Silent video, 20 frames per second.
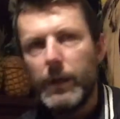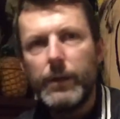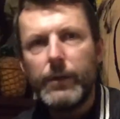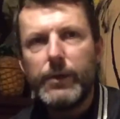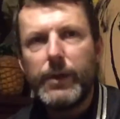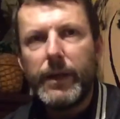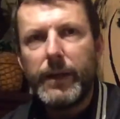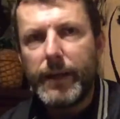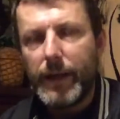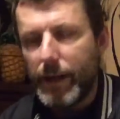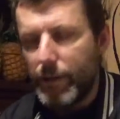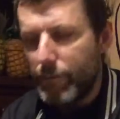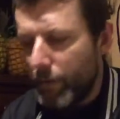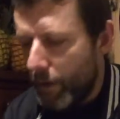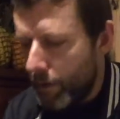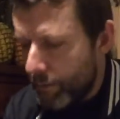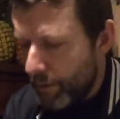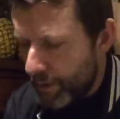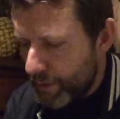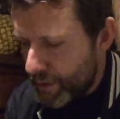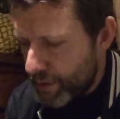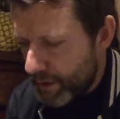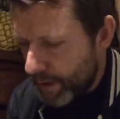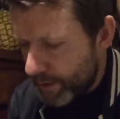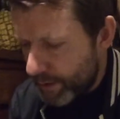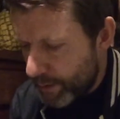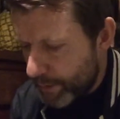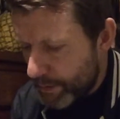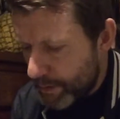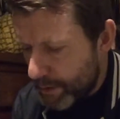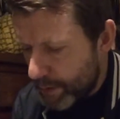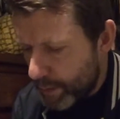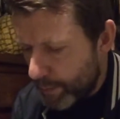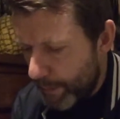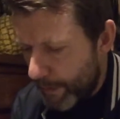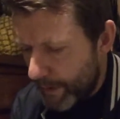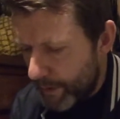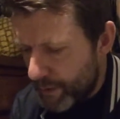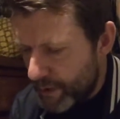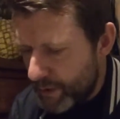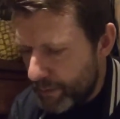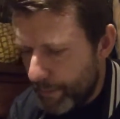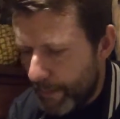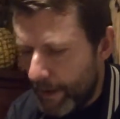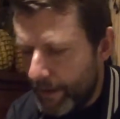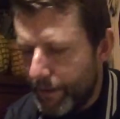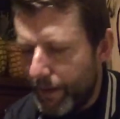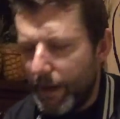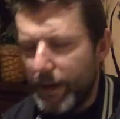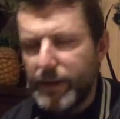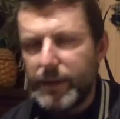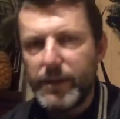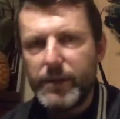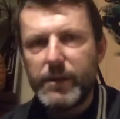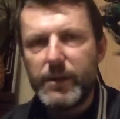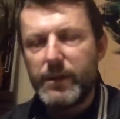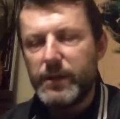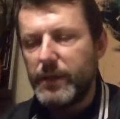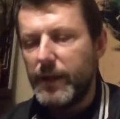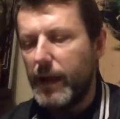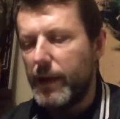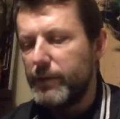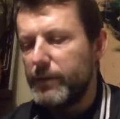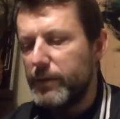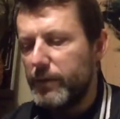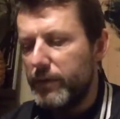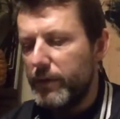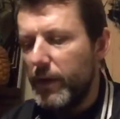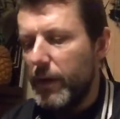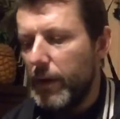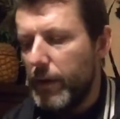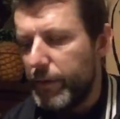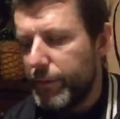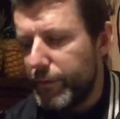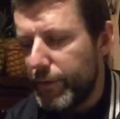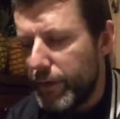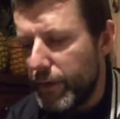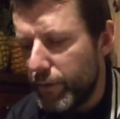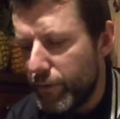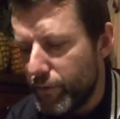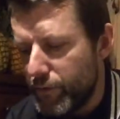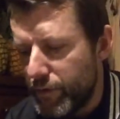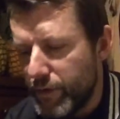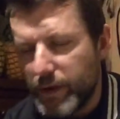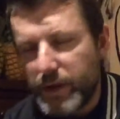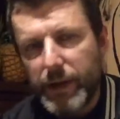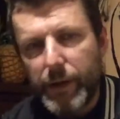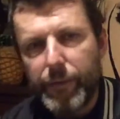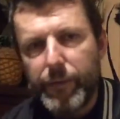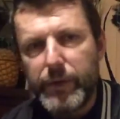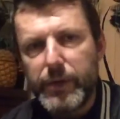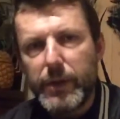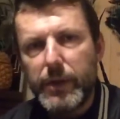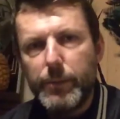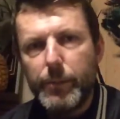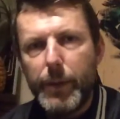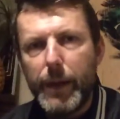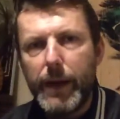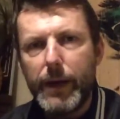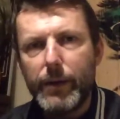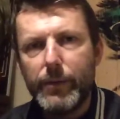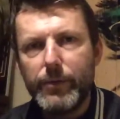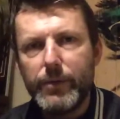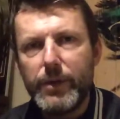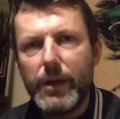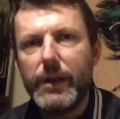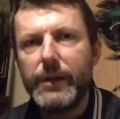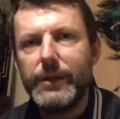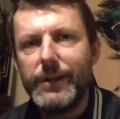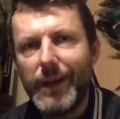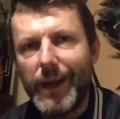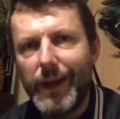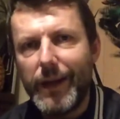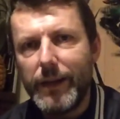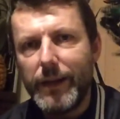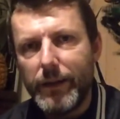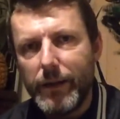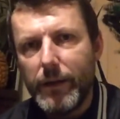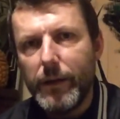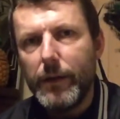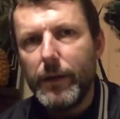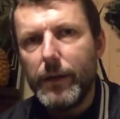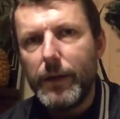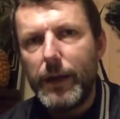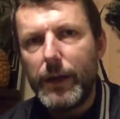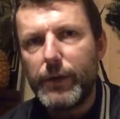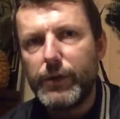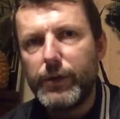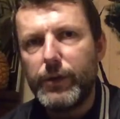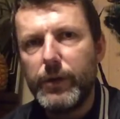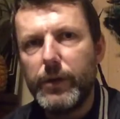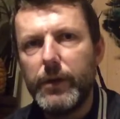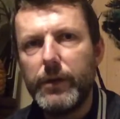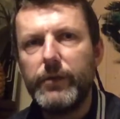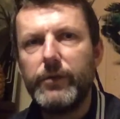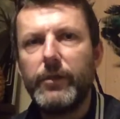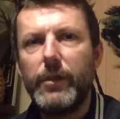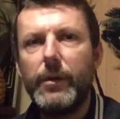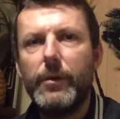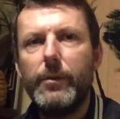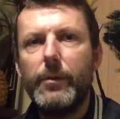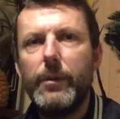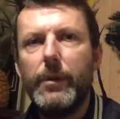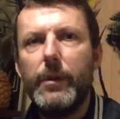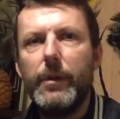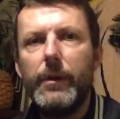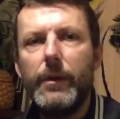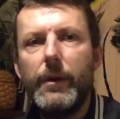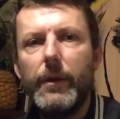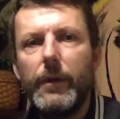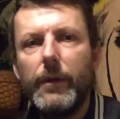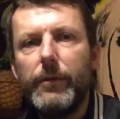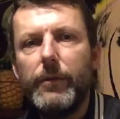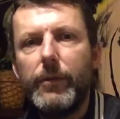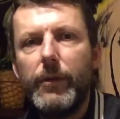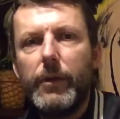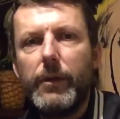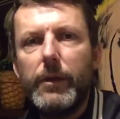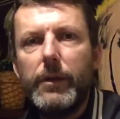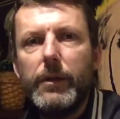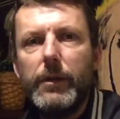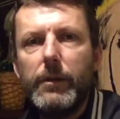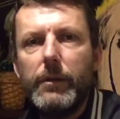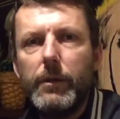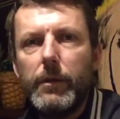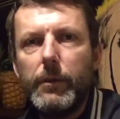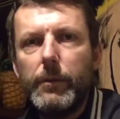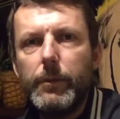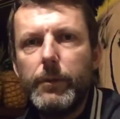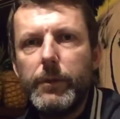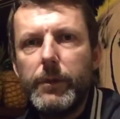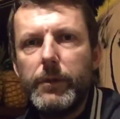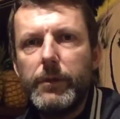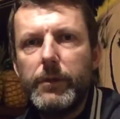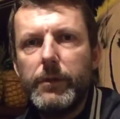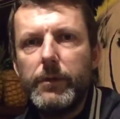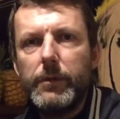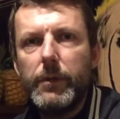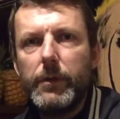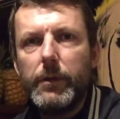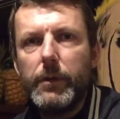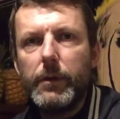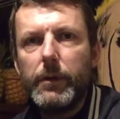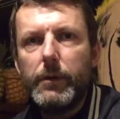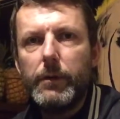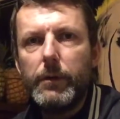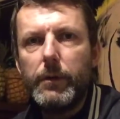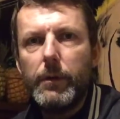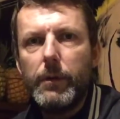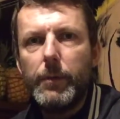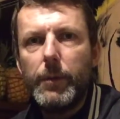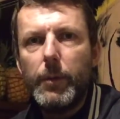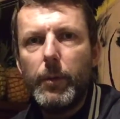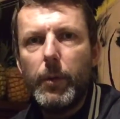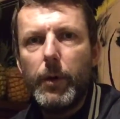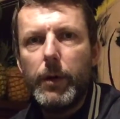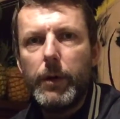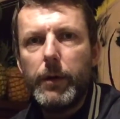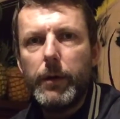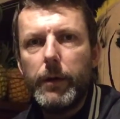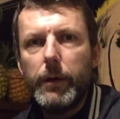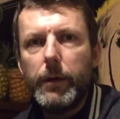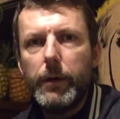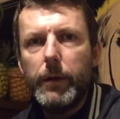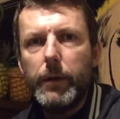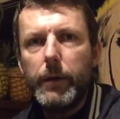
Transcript: J.K. Rowling, she's not doing too bad. She's made £86,317 a day last year. So fucking, you know, this is going a bit wonky.